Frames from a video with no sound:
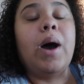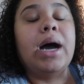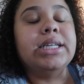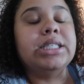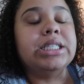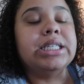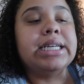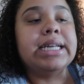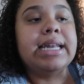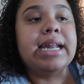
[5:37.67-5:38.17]

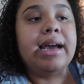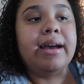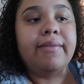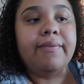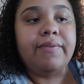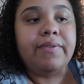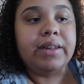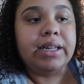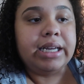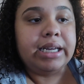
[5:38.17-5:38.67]
watching
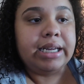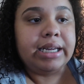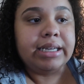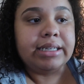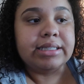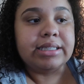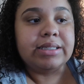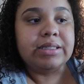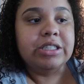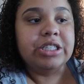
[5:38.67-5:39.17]

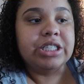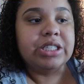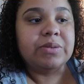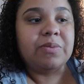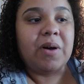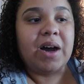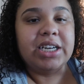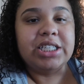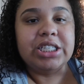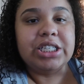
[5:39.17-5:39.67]
Netflix, just
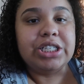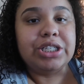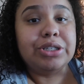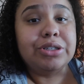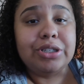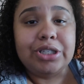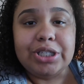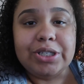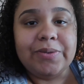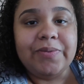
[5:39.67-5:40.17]
watching
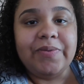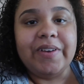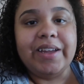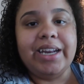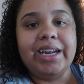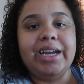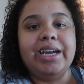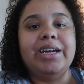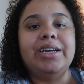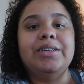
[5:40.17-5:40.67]
YouTube
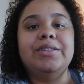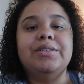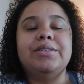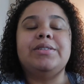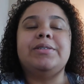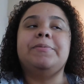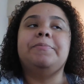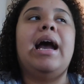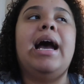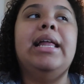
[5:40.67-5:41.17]

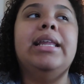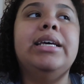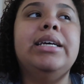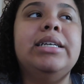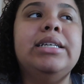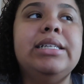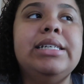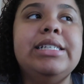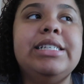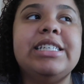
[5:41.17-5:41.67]
videos. I
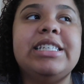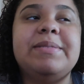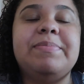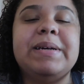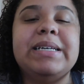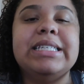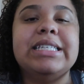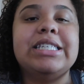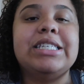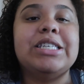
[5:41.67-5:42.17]
literally just
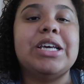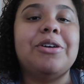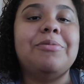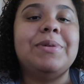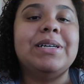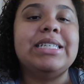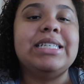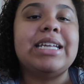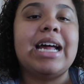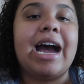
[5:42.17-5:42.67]
spend so
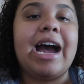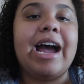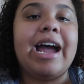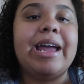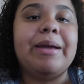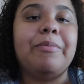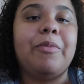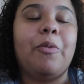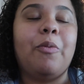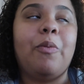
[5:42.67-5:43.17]
much
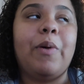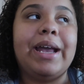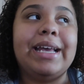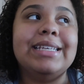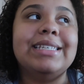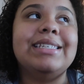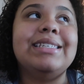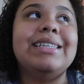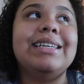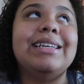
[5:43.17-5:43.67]
time
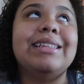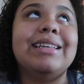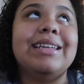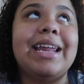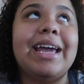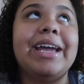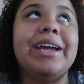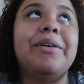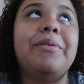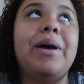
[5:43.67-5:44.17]
wasting the
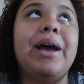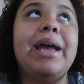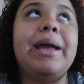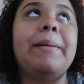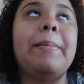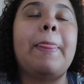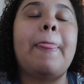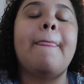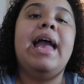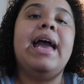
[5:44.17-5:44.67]
day
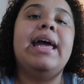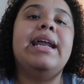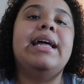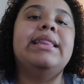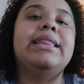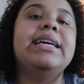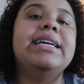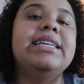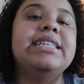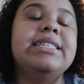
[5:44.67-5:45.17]
away. And I
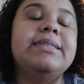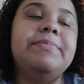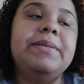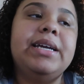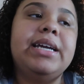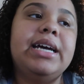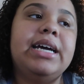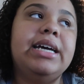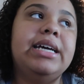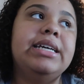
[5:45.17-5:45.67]
think it's
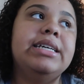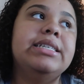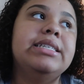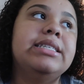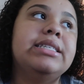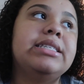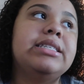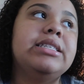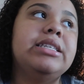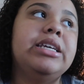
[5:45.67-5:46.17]

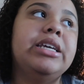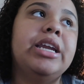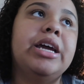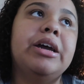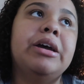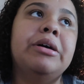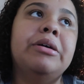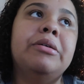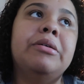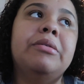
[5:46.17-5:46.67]
because, you
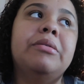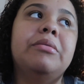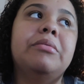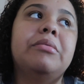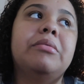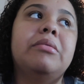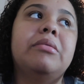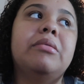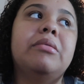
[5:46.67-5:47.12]
know,